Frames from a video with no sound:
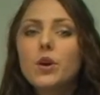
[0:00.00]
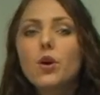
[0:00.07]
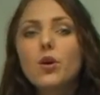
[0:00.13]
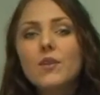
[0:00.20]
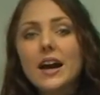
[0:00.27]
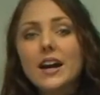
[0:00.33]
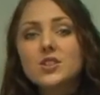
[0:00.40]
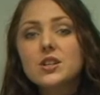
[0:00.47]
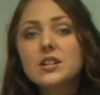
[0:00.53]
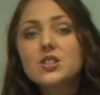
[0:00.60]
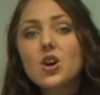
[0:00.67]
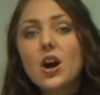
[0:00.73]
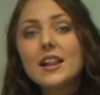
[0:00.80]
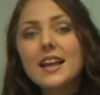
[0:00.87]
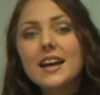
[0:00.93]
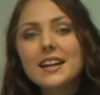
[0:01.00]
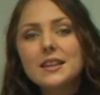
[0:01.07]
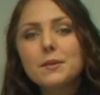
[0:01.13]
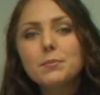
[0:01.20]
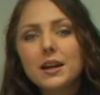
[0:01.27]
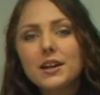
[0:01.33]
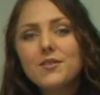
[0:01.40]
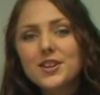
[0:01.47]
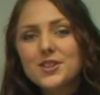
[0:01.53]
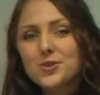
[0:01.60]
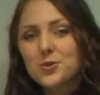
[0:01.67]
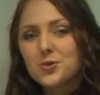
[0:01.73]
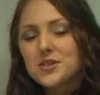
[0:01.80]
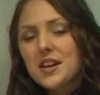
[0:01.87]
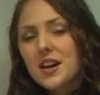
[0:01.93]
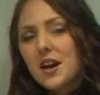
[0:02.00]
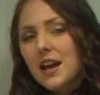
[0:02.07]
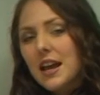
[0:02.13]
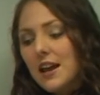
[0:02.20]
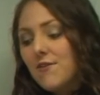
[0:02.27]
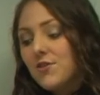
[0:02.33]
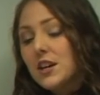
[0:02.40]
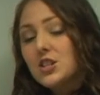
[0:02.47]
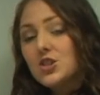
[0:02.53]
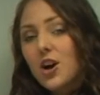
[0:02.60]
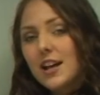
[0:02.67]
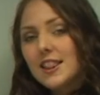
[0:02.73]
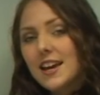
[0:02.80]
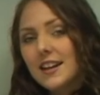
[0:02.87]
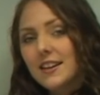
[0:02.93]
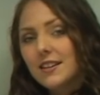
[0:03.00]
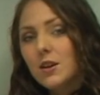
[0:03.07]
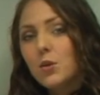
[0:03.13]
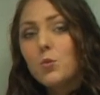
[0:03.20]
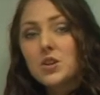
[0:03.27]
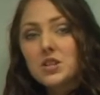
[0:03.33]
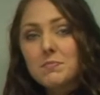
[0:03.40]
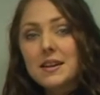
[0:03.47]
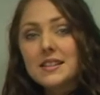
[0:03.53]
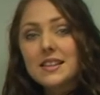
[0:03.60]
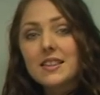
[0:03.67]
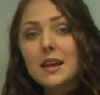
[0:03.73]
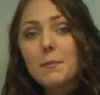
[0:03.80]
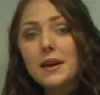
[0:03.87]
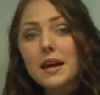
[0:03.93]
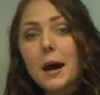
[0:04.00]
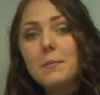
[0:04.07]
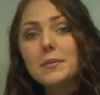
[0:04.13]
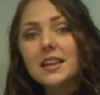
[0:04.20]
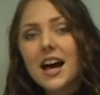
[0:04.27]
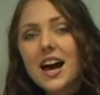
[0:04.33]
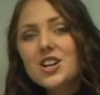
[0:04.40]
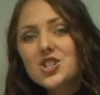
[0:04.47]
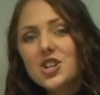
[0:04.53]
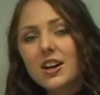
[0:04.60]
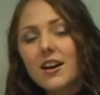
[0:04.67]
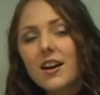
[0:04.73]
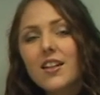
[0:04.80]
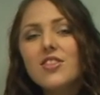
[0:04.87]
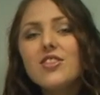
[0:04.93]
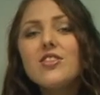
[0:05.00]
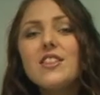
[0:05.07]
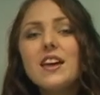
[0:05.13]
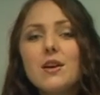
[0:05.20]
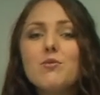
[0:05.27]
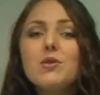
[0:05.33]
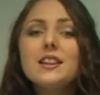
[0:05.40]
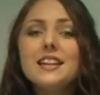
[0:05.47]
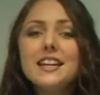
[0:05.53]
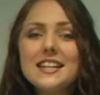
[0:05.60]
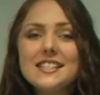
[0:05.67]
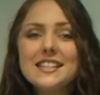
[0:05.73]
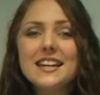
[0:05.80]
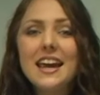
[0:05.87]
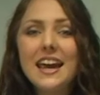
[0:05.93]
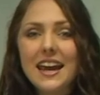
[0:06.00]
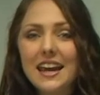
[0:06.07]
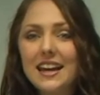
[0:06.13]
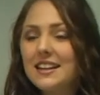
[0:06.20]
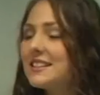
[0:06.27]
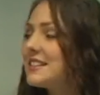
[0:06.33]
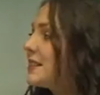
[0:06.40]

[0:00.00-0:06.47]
of actually dilating the blood vessels. If they're dilated, which means that they become larger, they're releasing heat.